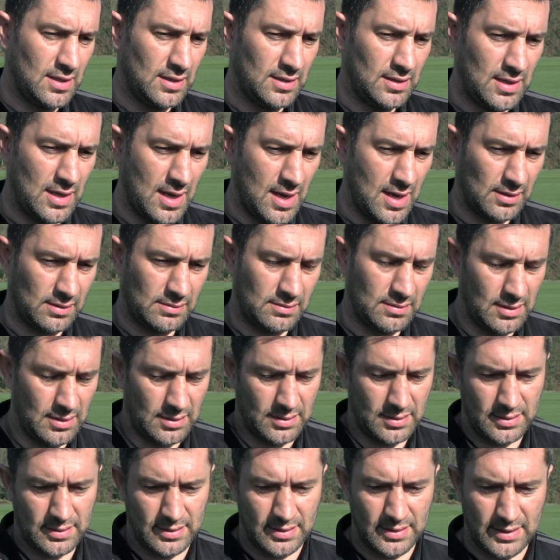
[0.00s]
Yeah,
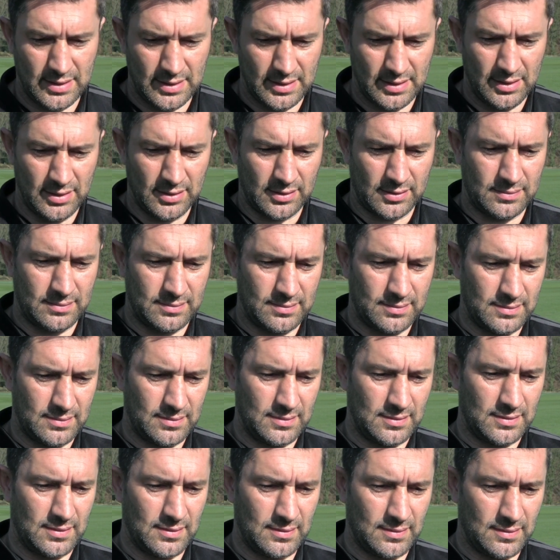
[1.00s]
look,
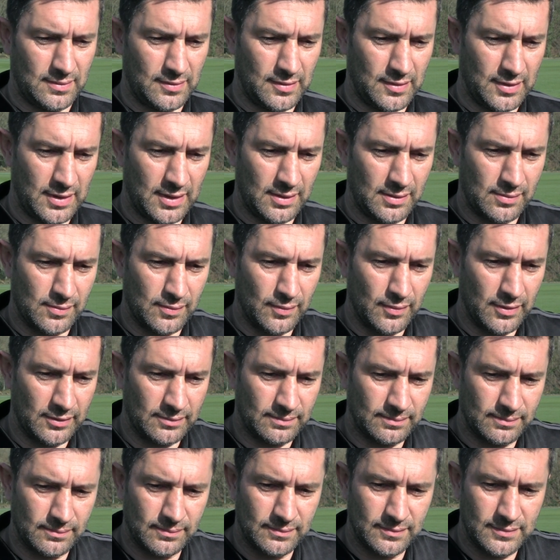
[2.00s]
we
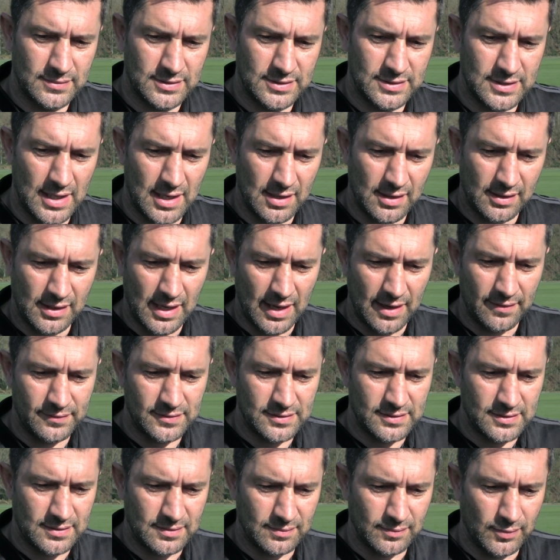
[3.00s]
said
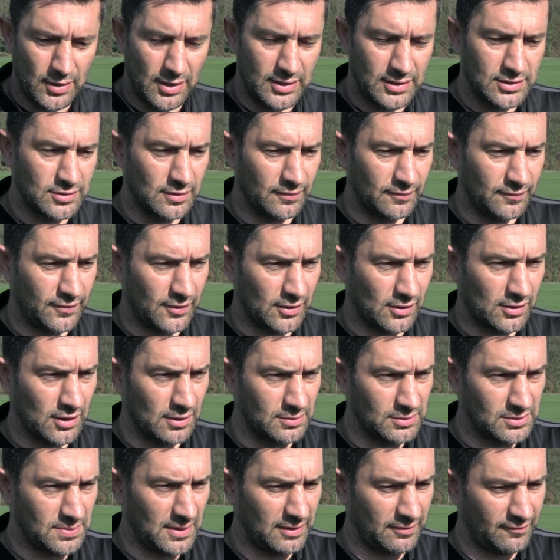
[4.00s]
Gav's, what he's done for the
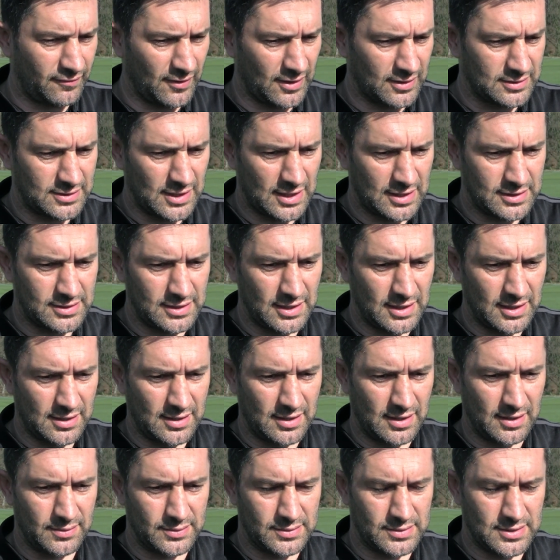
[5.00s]
club has been
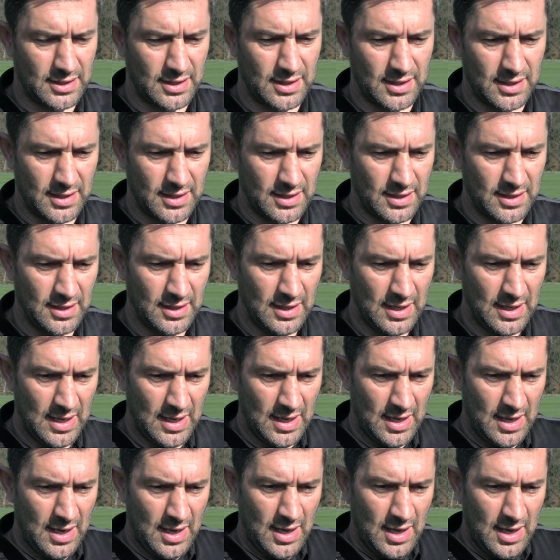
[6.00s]
fantastic.
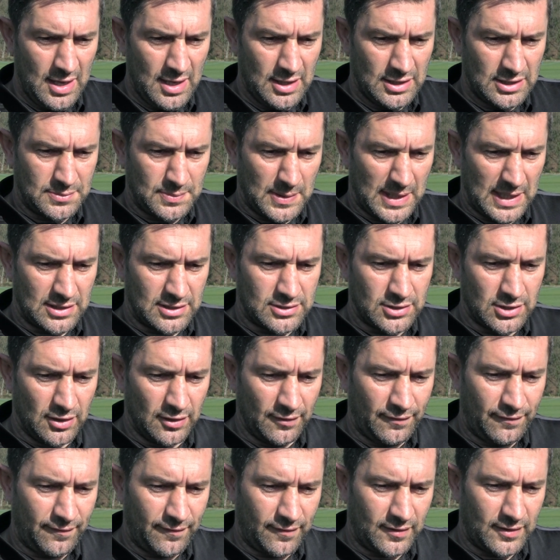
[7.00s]
It's been
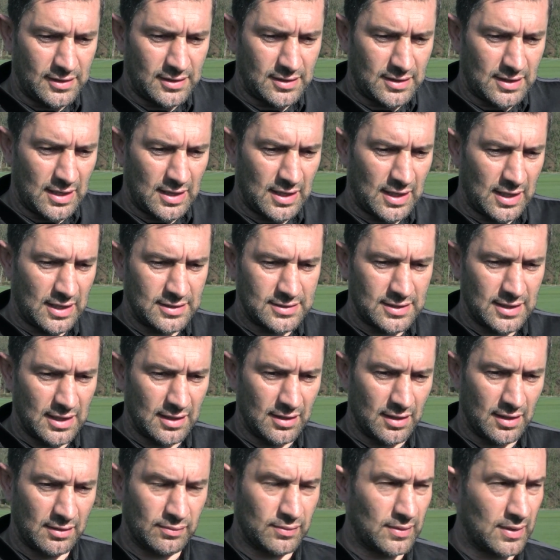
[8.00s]
tough. Like I
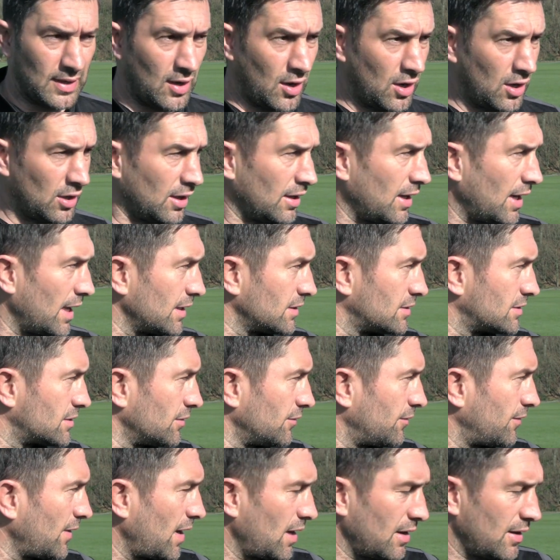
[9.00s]
said, all the lads
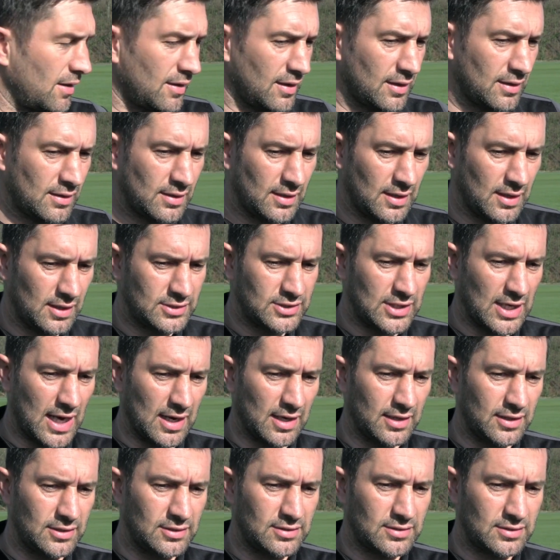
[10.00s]
have had a
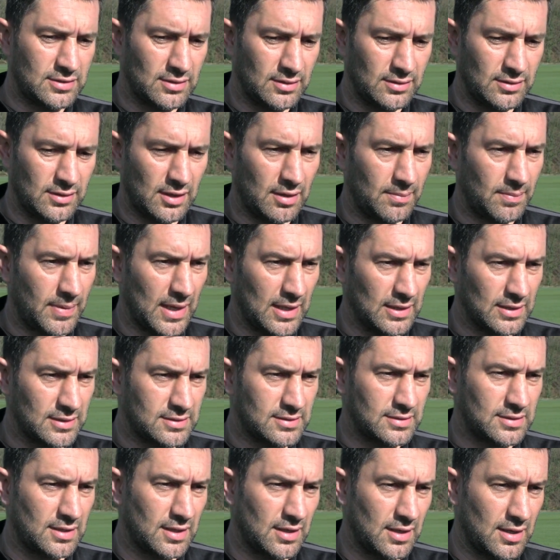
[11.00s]
challenge under the
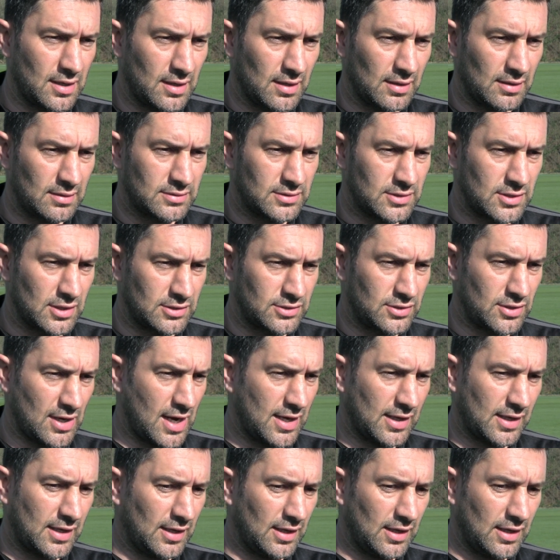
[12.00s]
belts to try
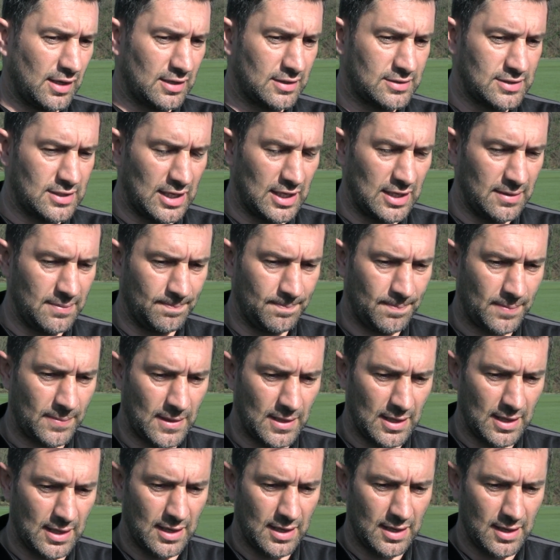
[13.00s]
and get in the team.
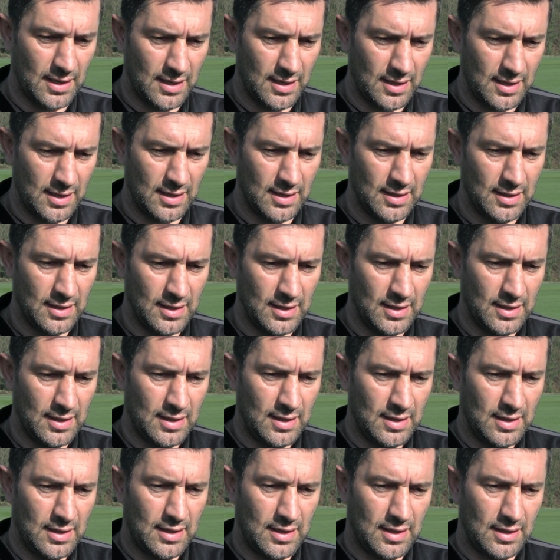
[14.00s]

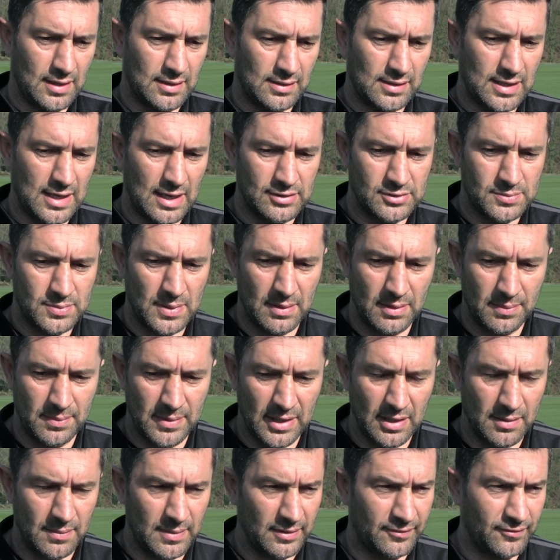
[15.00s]
And Gav's probably
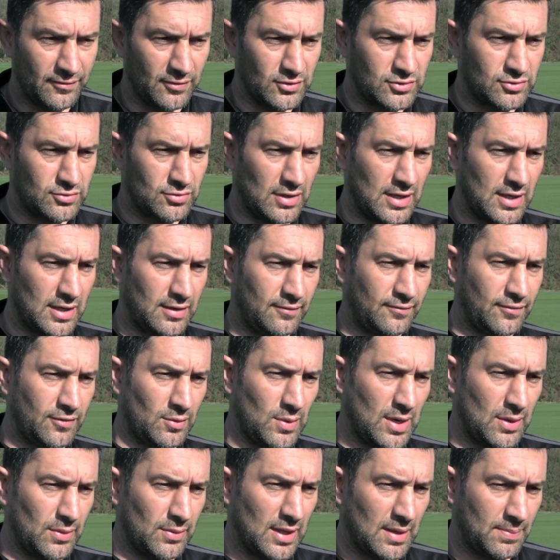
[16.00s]
been a bit frustrated
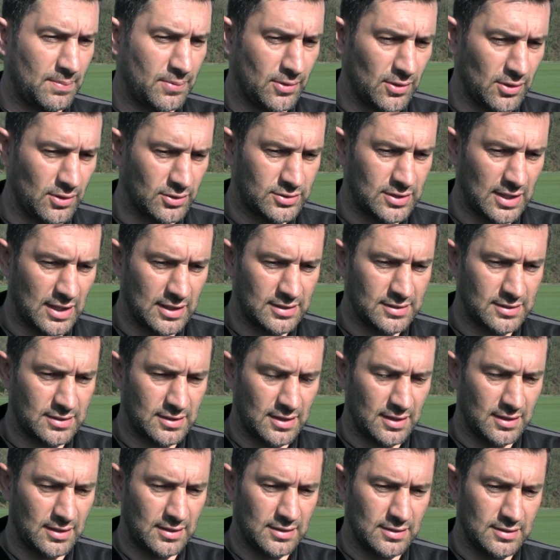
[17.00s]
throughout that process,
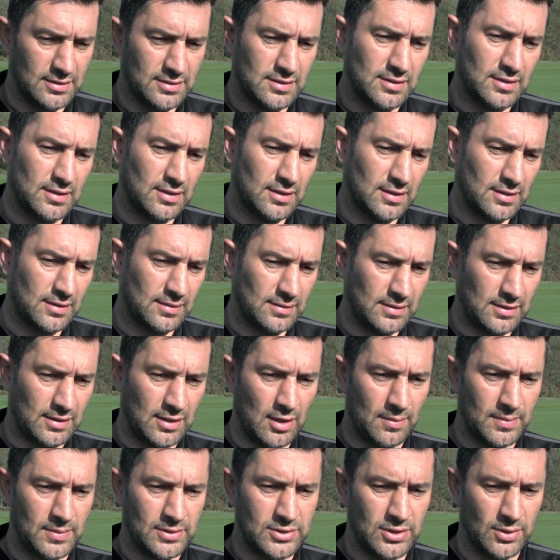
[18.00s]
and the
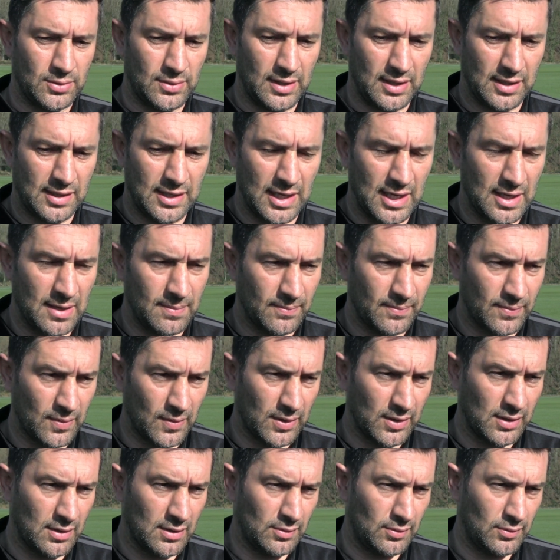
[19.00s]
opportunity came,
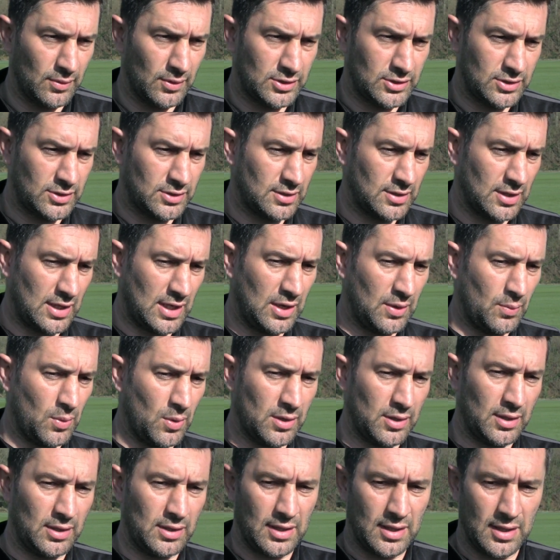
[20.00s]
which he
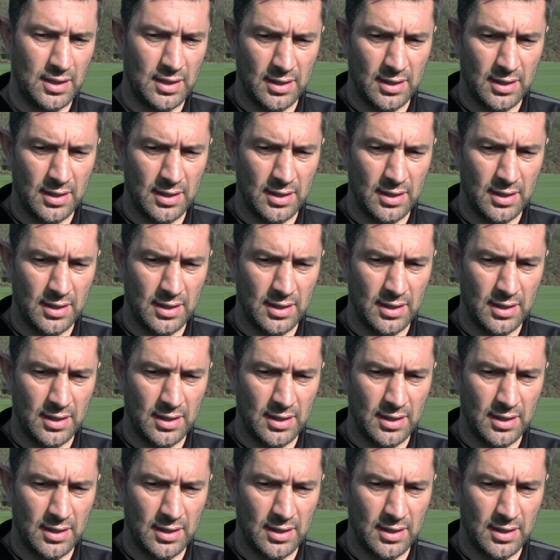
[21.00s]
wanted